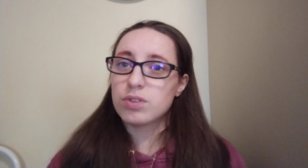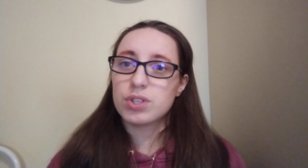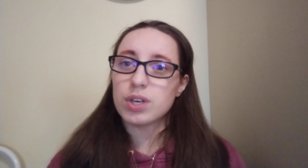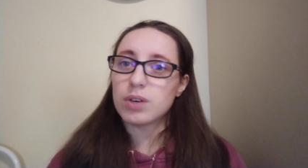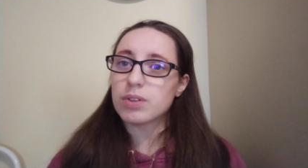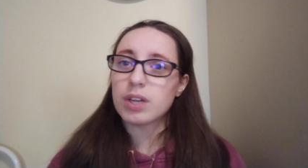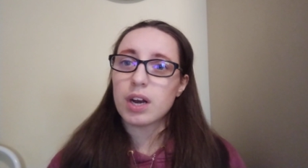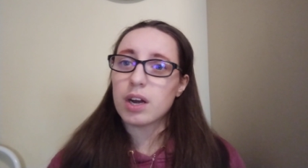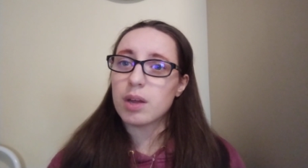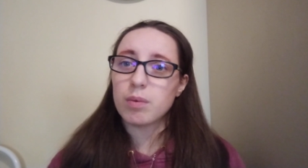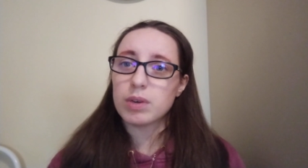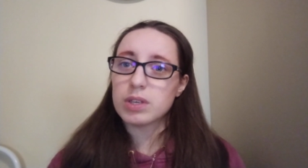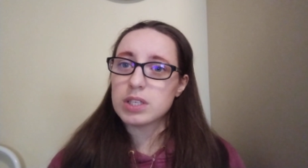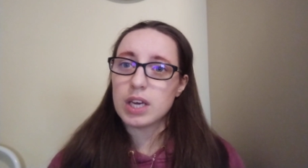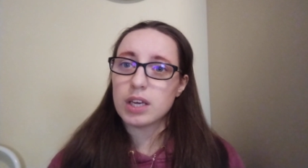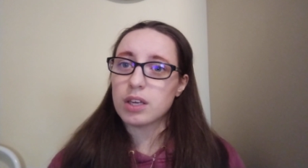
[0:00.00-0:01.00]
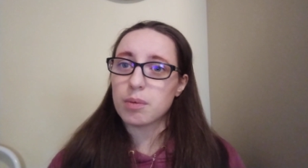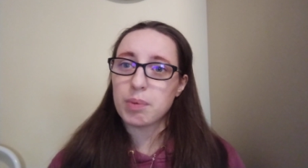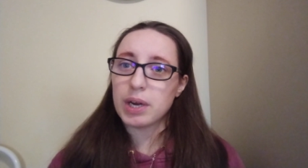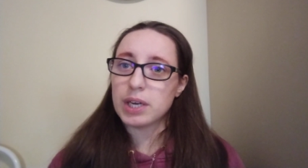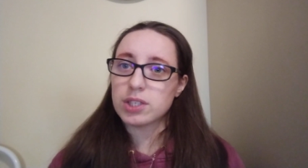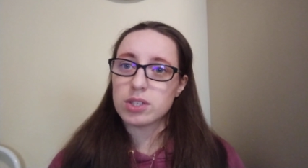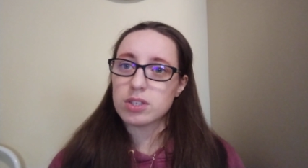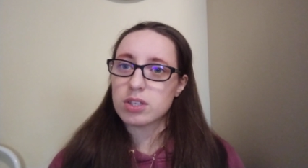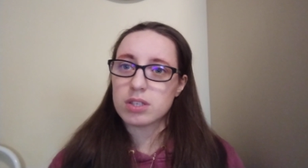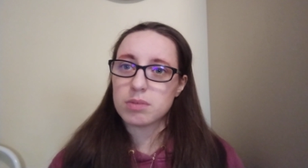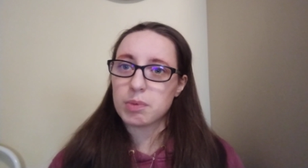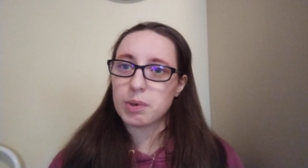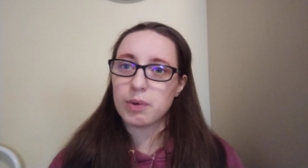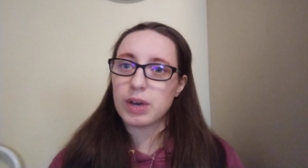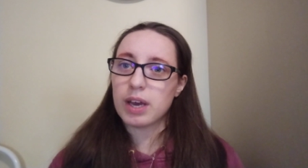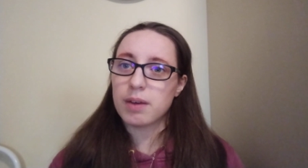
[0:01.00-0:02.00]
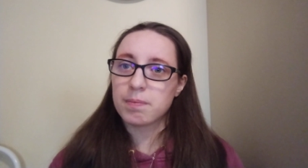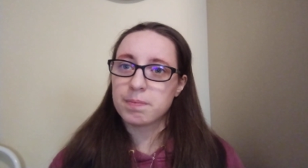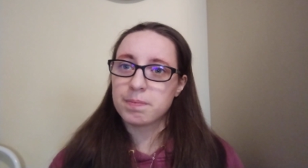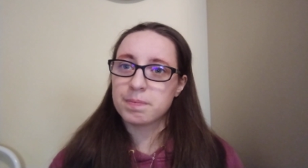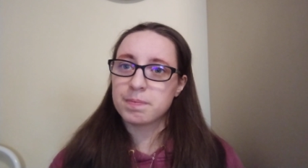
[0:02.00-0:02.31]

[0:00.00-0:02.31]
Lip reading: Don't let anyone take your patriotism away.